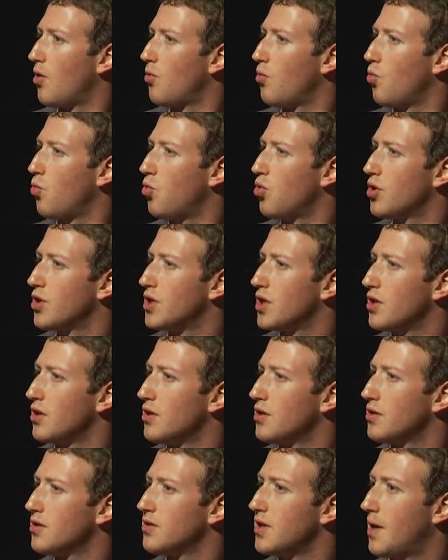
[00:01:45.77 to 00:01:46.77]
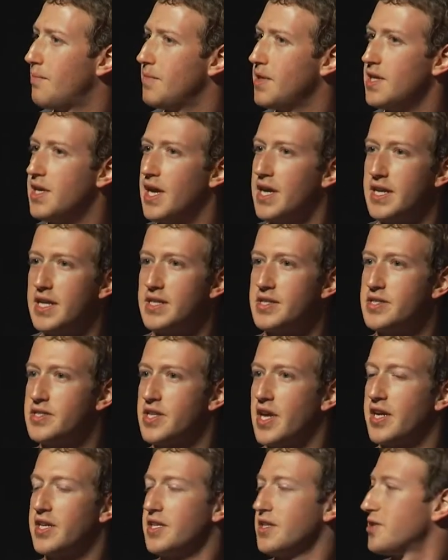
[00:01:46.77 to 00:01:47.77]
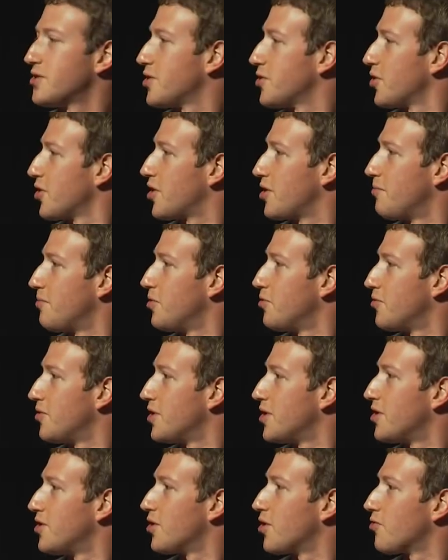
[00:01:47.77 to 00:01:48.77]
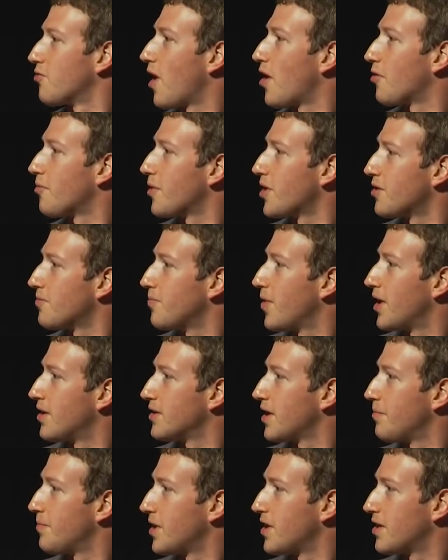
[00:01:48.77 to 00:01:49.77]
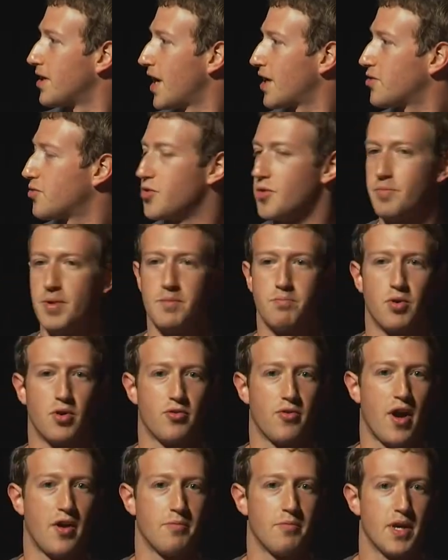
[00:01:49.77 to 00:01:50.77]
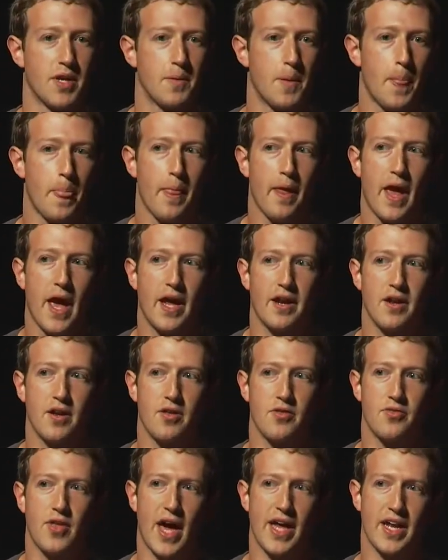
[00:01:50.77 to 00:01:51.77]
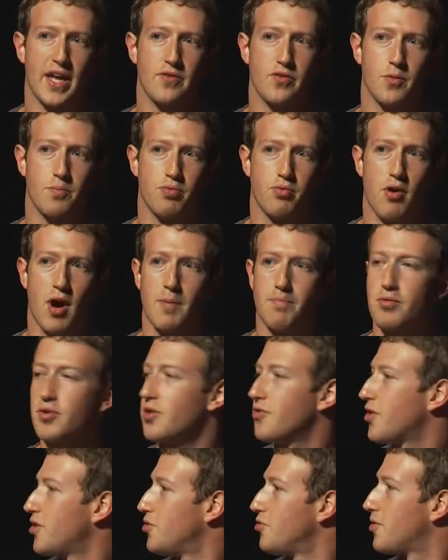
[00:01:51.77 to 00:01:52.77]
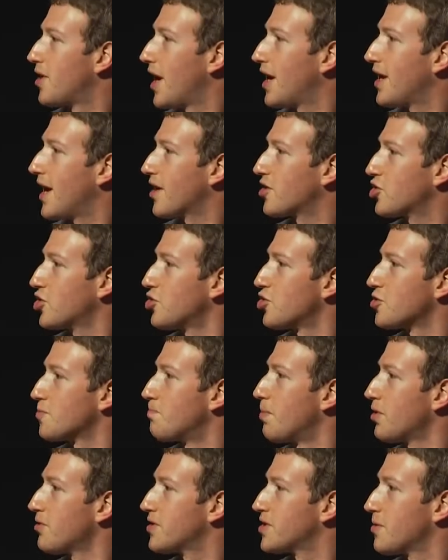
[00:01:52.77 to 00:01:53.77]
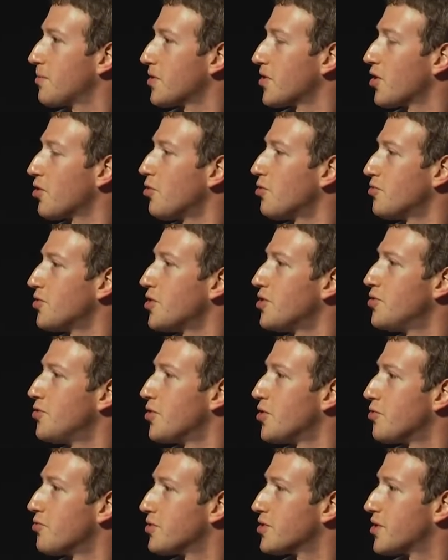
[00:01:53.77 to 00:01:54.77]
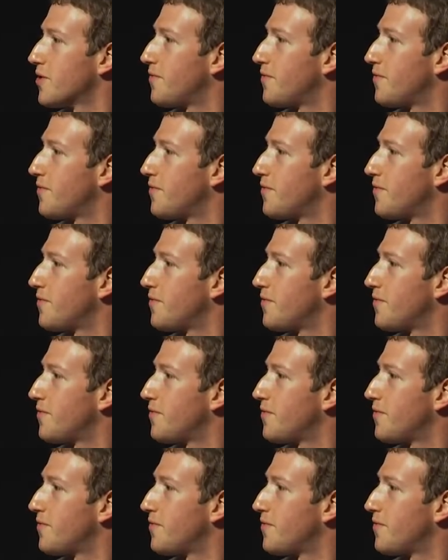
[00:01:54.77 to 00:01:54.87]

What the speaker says: would let me get insight into the community around me and let me connect with the people around me. And that had the property that you can't actually just build something that only you use.